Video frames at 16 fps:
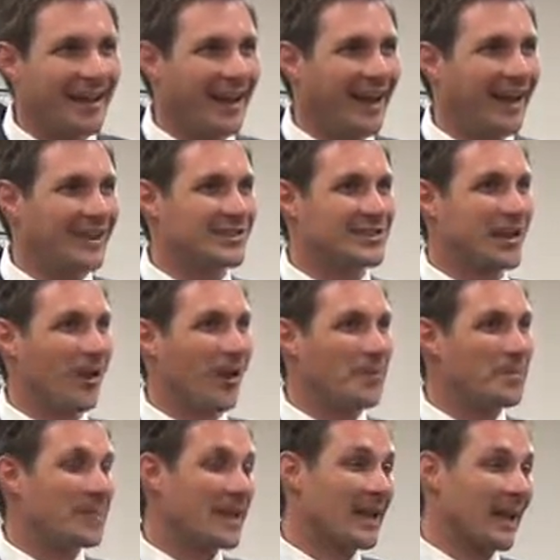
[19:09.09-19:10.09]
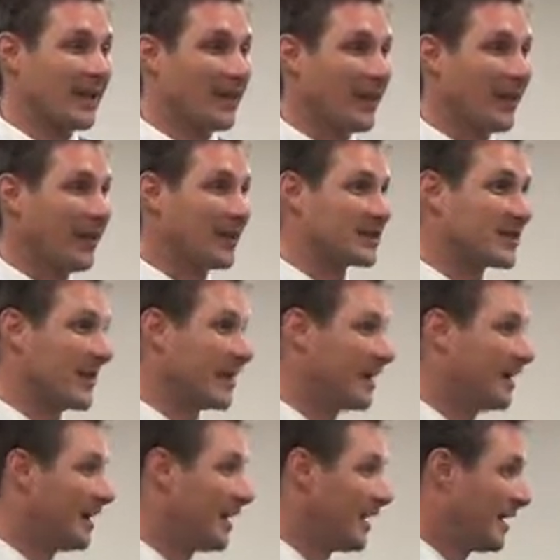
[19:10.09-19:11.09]
And so it really is
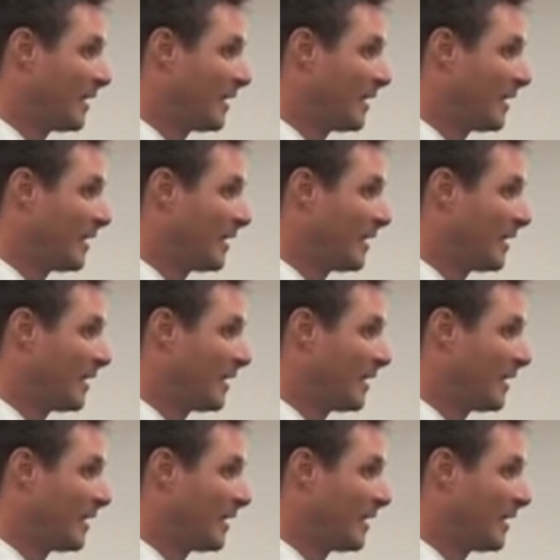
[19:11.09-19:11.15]
a,